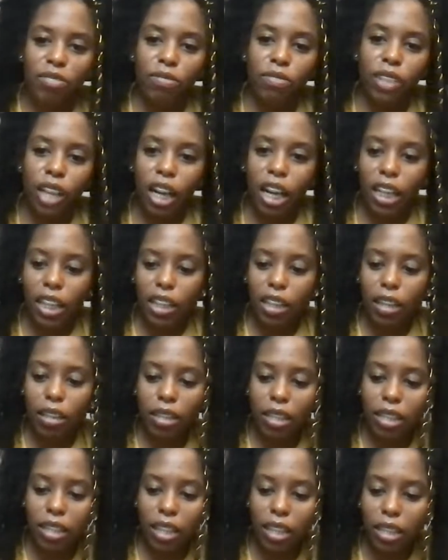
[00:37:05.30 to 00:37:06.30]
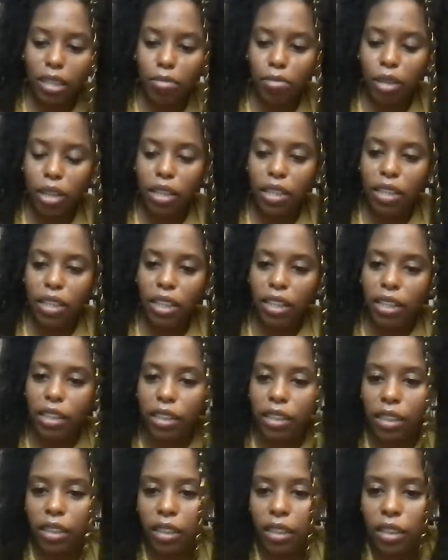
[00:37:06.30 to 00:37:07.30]
I didn't go to Santa Marta
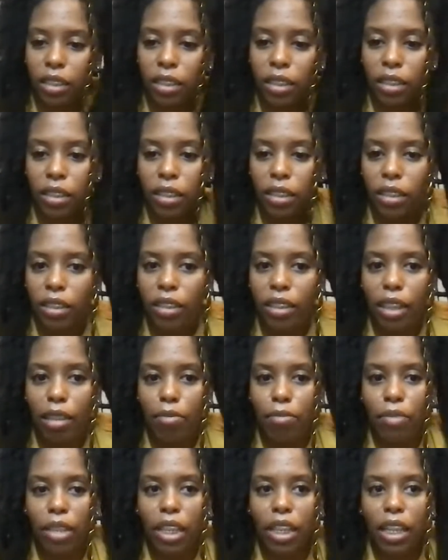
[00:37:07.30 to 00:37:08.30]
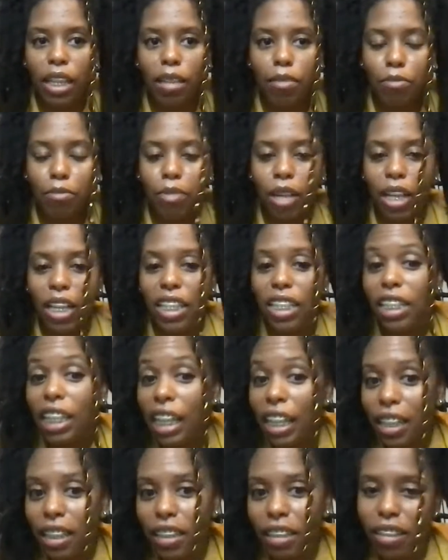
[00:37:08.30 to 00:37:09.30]
in
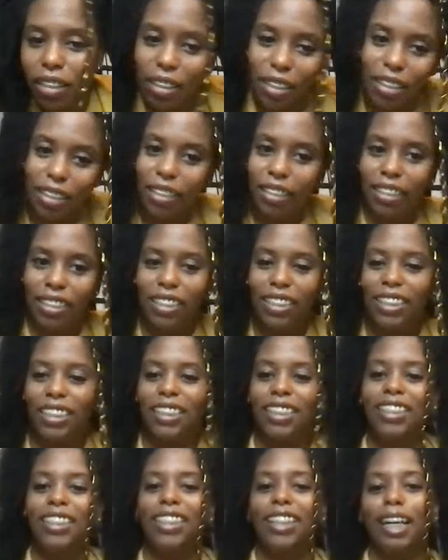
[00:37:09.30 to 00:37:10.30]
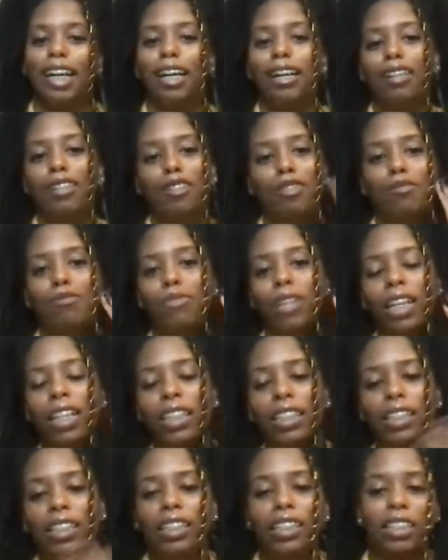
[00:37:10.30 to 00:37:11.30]
Medellin. Oh my
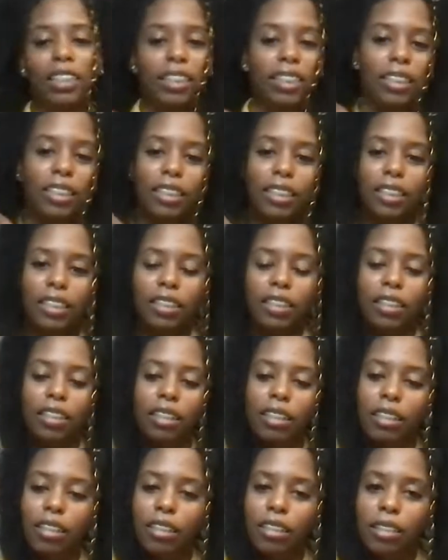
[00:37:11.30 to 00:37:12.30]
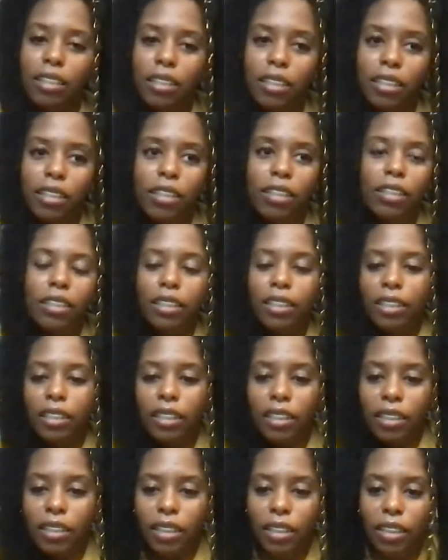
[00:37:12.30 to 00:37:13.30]
goodness. Oh,
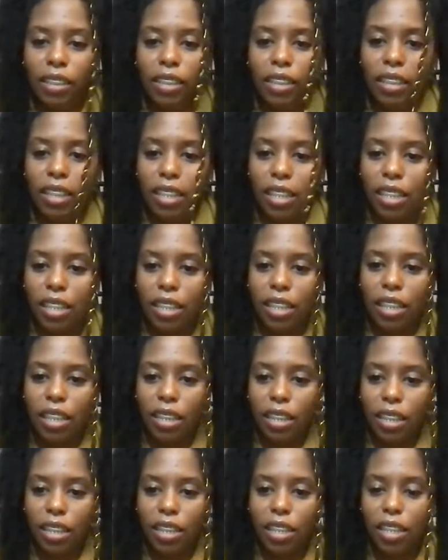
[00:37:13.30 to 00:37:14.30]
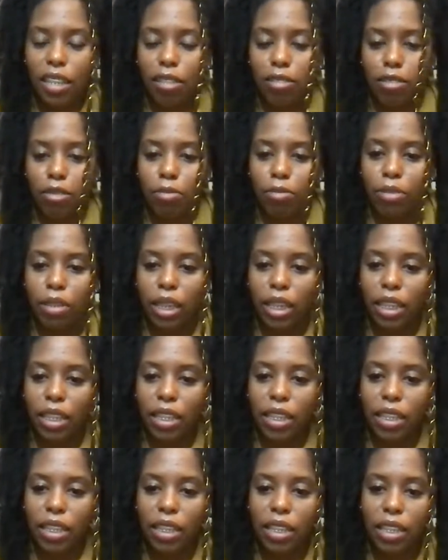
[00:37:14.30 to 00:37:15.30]
just seeing these different
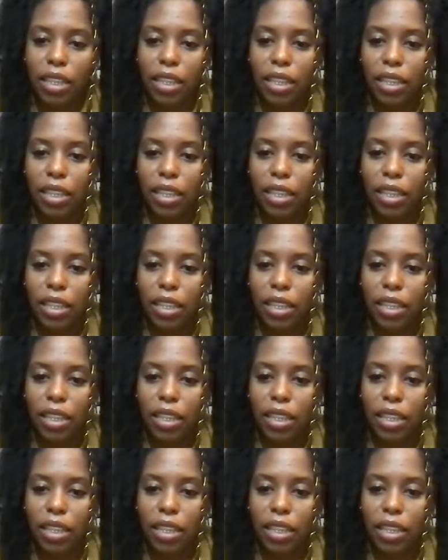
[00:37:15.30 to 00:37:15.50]
places.